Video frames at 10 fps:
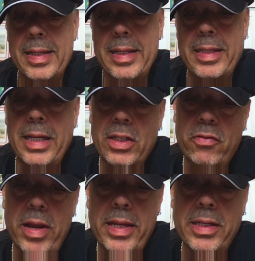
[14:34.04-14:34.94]
sixth
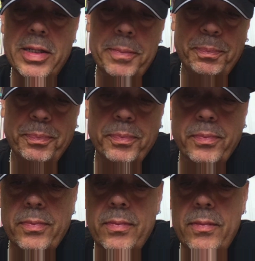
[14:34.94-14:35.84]
race,
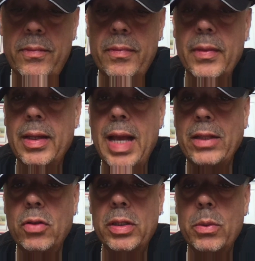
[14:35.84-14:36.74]
I
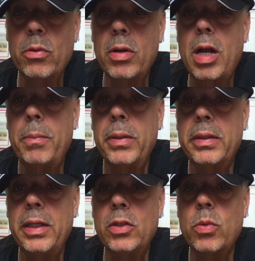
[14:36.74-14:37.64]
thought there were a couple of
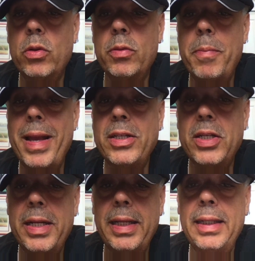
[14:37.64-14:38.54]
things worth
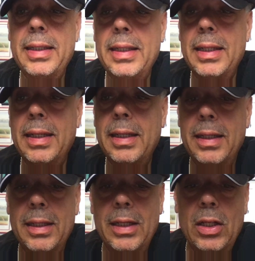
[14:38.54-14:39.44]
mentioning.
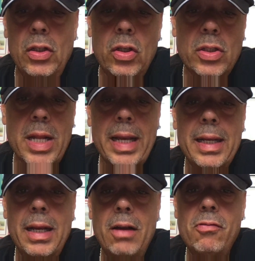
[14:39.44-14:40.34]
Looks like
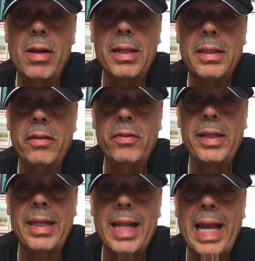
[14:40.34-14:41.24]
a
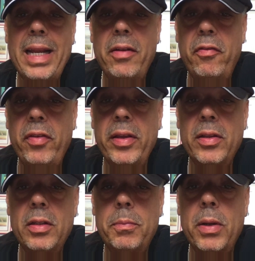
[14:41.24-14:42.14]
relatively light
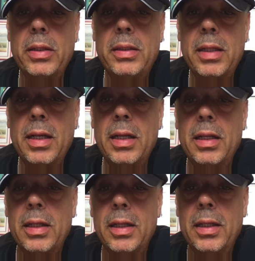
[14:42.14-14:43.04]
field, but the
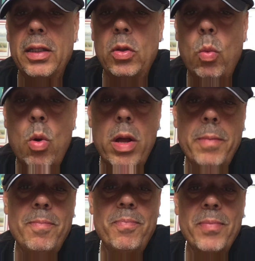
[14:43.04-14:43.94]

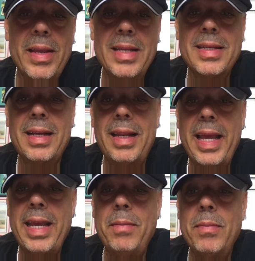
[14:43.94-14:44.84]
one is a
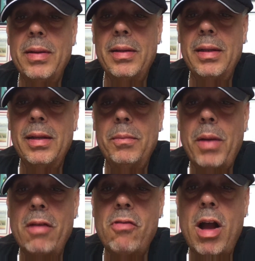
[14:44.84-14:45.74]
claim
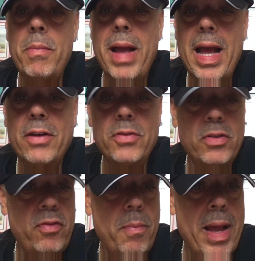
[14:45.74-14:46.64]
by Rob Attriss
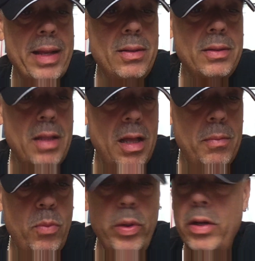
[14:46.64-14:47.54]
for Michael
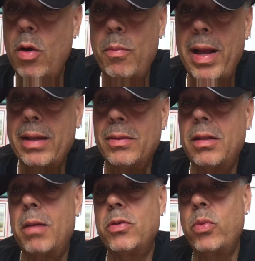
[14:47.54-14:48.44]
Dubb. We know Michael
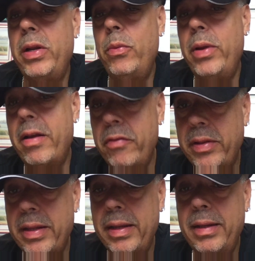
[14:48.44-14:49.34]
Dubb's winning with
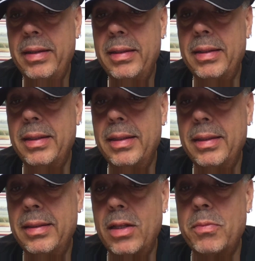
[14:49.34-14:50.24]
everything.
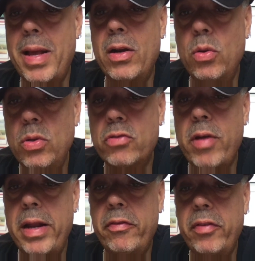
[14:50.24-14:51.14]
Doesn't matter who's
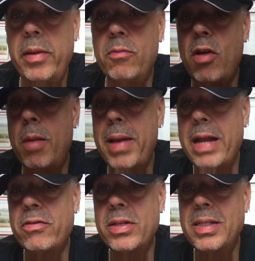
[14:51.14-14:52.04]
training for him. Rob
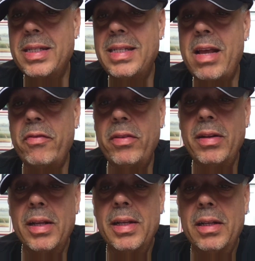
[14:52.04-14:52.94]
Attriss is 7
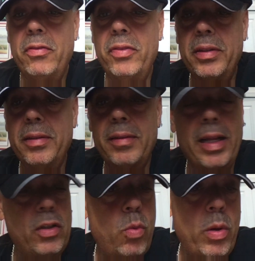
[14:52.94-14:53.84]
for
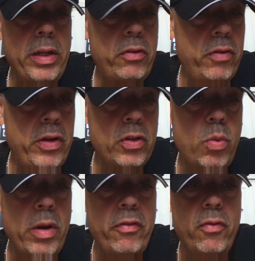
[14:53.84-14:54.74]
like 23 or
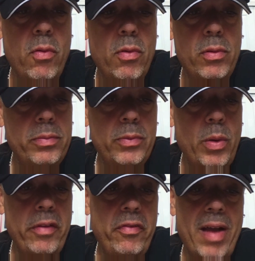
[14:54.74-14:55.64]
24,
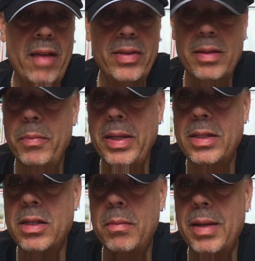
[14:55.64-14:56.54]
25 at the meet,
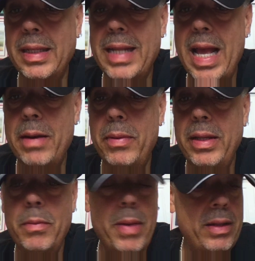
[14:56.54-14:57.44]
something like that, of
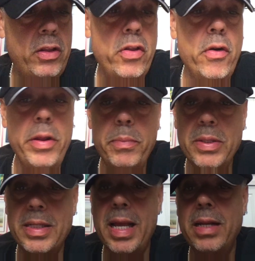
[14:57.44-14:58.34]
hitting about
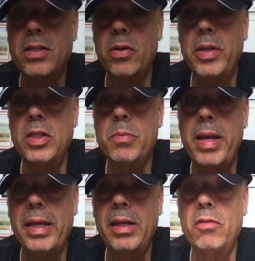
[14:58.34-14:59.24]
30%. So he's
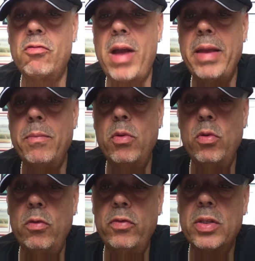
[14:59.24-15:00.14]
making the right
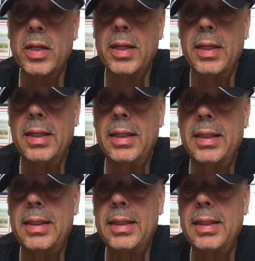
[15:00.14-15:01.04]
moves.
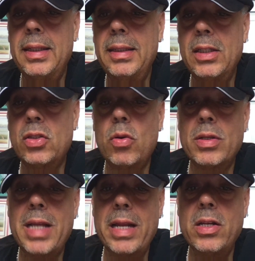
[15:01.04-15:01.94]
This
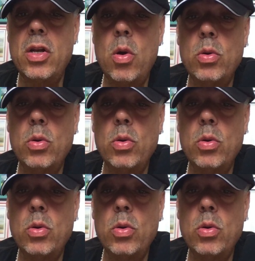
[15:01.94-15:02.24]
horse had no